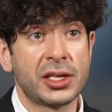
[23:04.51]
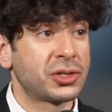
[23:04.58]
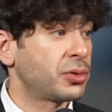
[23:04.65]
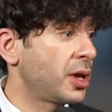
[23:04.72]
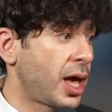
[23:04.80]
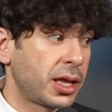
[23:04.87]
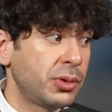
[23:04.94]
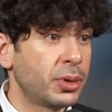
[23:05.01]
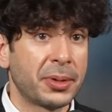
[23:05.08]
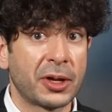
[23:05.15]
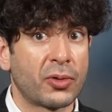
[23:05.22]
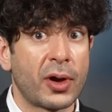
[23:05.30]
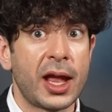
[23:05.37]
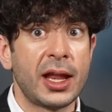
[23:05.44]
So yeah, he would have
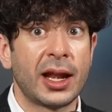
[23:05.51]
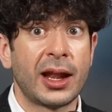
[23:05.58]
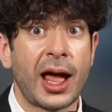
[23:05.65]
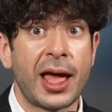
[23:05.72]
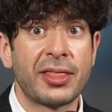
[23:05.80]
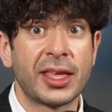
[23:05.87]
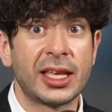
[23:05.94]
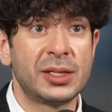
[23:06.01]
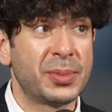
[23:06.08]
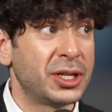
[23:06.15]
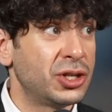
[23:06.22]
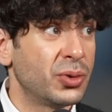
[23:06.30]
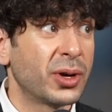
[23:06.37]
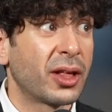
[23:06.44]
been great, and I think he's
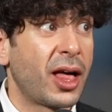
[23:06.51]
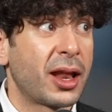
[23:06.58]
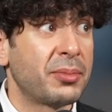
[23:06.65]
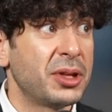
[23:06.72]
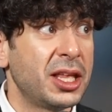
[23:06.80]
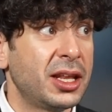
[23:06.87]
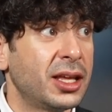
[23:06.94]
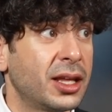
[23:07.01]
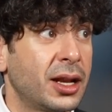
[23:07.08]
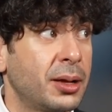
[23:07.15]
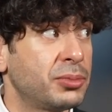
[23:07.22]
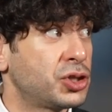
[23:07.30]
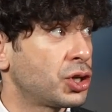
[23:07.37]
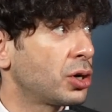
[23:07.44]
been doing a lot of media, and
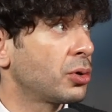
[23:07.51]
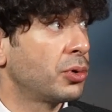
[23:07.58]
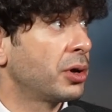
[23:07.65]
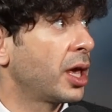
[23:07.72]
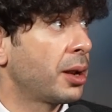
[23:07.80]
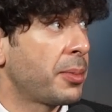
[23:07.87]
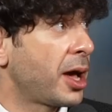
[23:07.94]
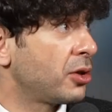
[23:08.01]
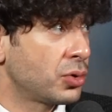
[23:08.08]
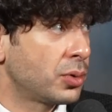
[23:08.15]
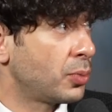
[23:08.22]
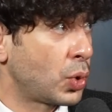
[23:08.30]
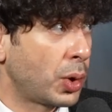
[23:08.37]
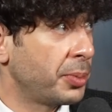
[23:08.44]
I'm sure we'll get him out
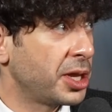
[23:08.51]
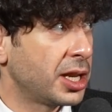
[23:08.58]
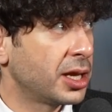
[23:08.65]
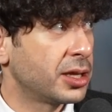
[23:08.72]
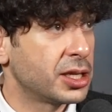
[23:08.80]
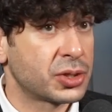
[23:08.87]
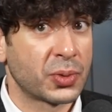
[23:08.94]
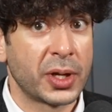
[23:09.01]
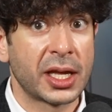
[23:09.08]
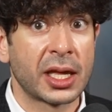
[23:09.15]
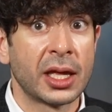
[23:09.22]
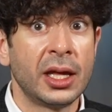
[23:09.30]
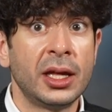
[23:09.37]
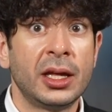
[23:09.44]
doing more media this week
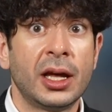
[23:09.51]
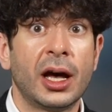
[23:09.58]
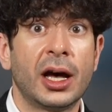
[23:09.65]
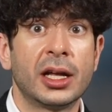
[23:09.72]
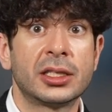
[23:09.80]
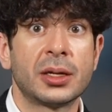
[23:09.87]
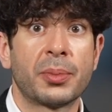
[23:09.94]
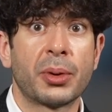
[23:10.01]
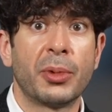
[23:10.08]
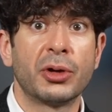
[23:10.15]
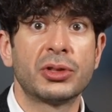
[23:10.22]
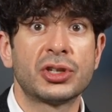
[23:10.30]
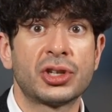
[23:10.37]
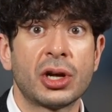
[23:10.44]
Uh, to
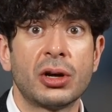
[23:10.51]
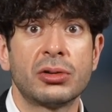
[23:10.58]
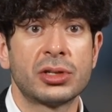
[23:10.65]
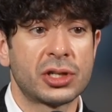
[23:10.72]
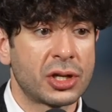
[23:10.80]
promote the shows.